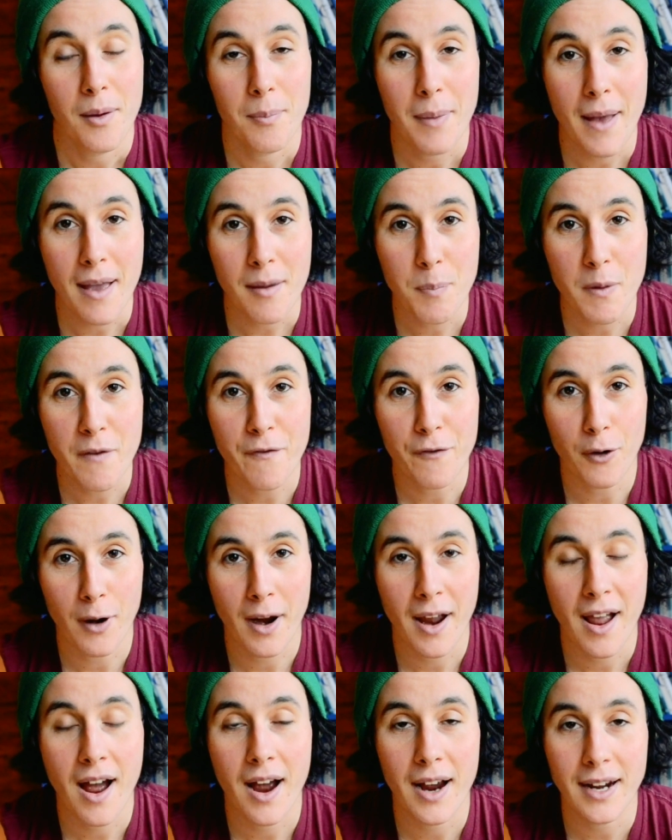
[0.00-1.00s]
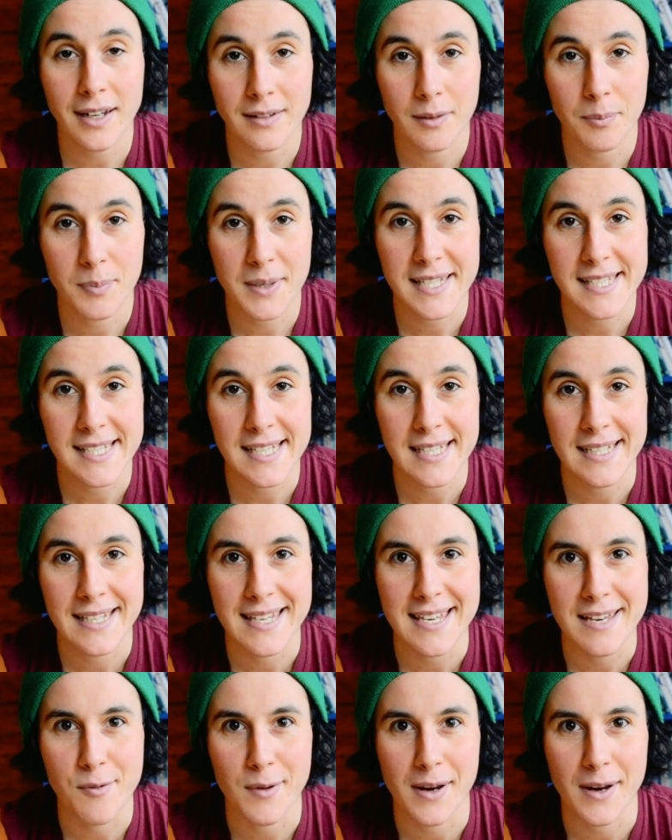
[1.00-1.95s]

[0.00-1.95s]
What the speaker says: back before I hiked the PCT,